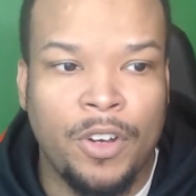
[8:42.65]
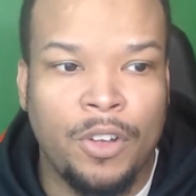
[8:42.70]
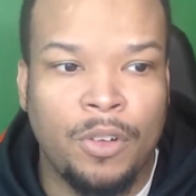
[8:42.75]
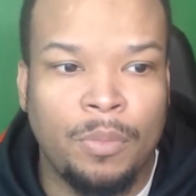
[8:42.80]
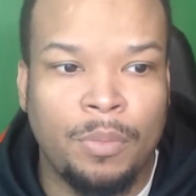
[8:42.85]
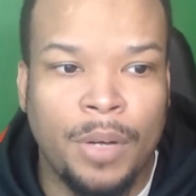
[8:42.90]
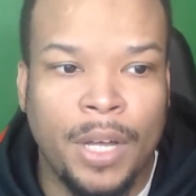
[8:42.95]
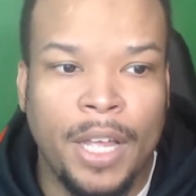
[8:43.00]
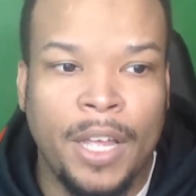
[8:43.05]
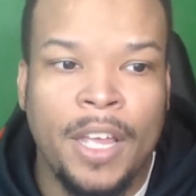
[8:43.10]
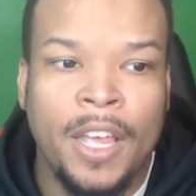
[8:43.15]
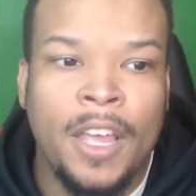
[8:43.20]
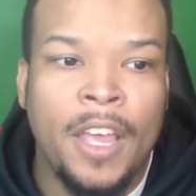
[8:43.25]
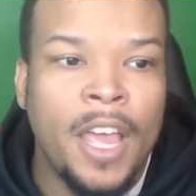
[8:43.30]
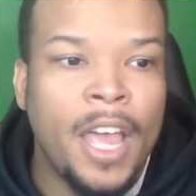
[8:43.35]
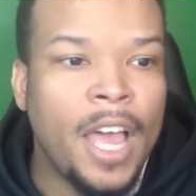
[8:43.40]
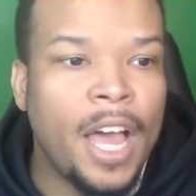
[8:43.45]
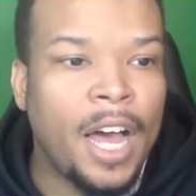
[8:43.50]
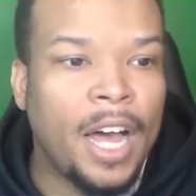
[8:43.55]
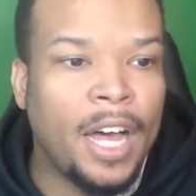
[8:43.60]
But
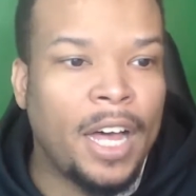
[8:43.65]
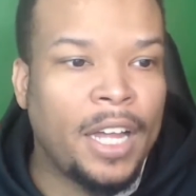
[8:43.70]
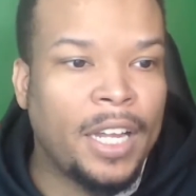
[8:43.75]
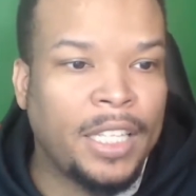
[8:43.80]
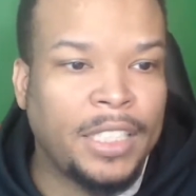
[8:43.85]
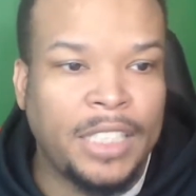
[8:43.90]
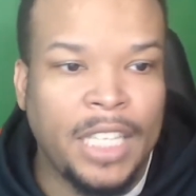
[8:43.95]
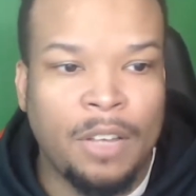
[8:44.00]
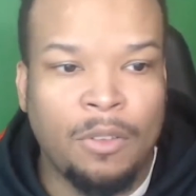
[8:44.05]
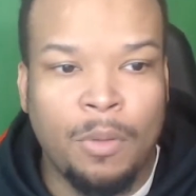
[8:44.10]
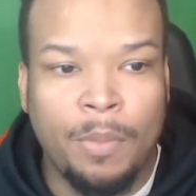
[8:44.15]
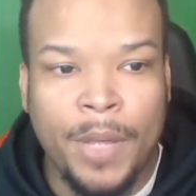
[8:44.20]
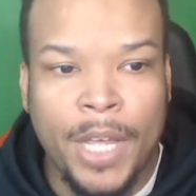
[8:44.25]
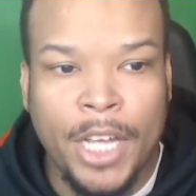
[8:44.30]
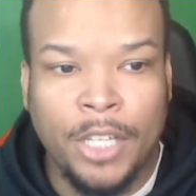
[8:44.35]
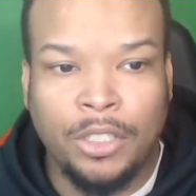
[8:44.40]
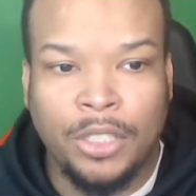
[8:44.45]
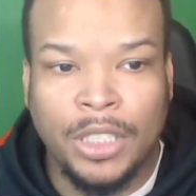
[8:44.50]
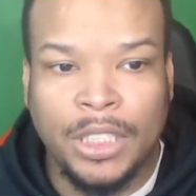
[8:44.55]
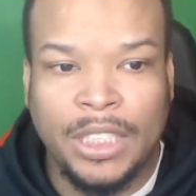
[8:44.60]
like I said, it will be
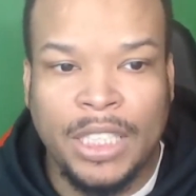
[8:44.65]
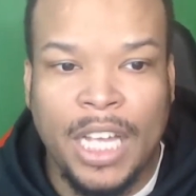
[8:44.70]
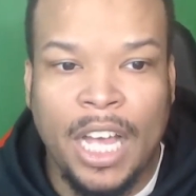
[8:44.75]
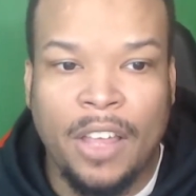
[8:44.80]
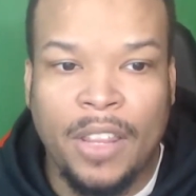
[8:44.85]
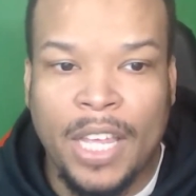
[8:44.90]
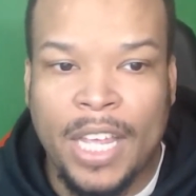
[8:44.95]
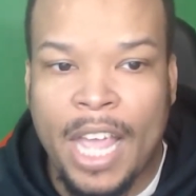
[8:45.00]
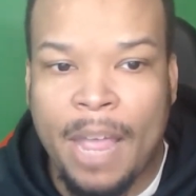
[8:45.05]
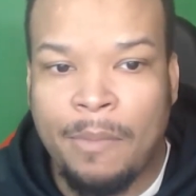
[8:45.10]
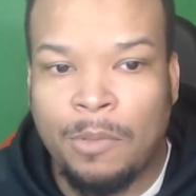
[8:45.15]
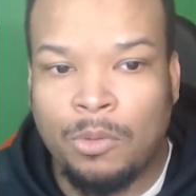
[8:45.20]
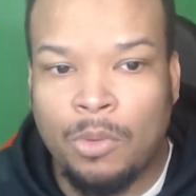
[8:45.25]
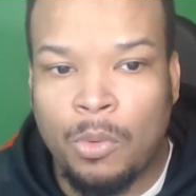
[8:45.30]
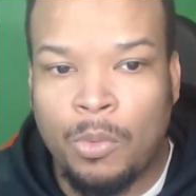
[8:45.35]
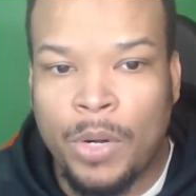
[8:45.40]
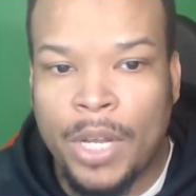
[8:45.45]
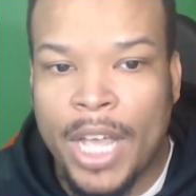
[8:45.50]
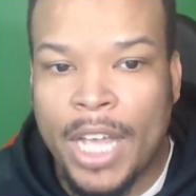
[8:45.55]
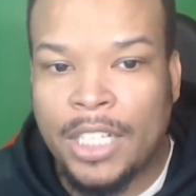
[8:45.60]
interesting to see how the gamers will
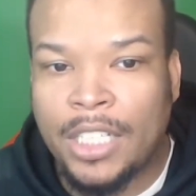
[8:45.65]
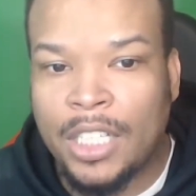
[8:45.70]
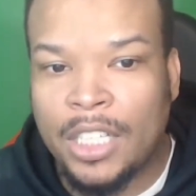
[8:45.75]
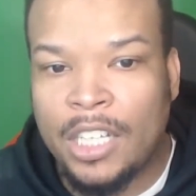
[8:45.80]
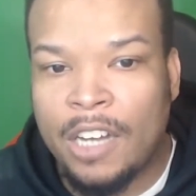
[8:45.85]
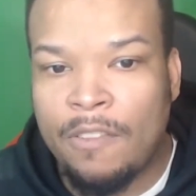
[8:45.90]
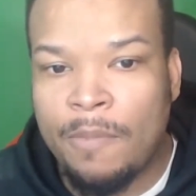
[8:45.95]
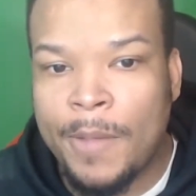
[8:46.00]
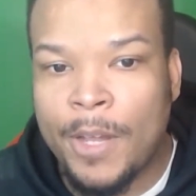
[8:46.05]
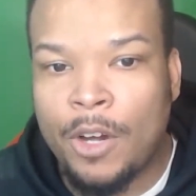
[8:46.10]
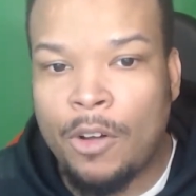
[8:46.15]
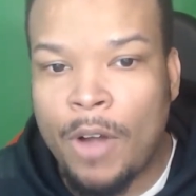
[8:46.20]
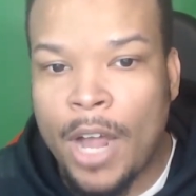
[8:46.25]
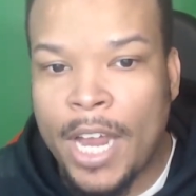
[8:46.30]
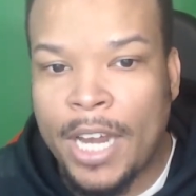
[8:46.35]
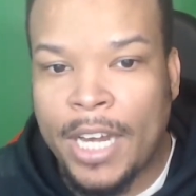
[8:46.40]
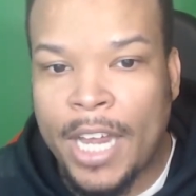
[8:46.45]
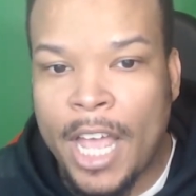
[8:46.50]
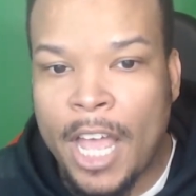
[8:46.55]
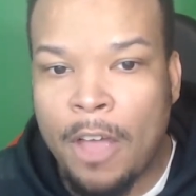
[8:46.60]
react to the government
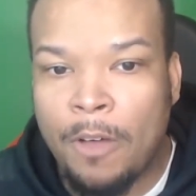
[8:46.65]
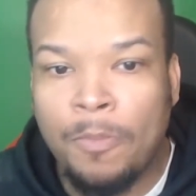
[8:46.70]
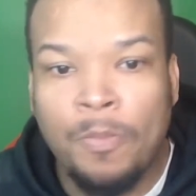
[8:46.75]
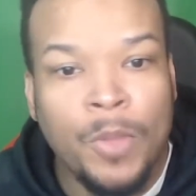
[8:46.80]
crackdown.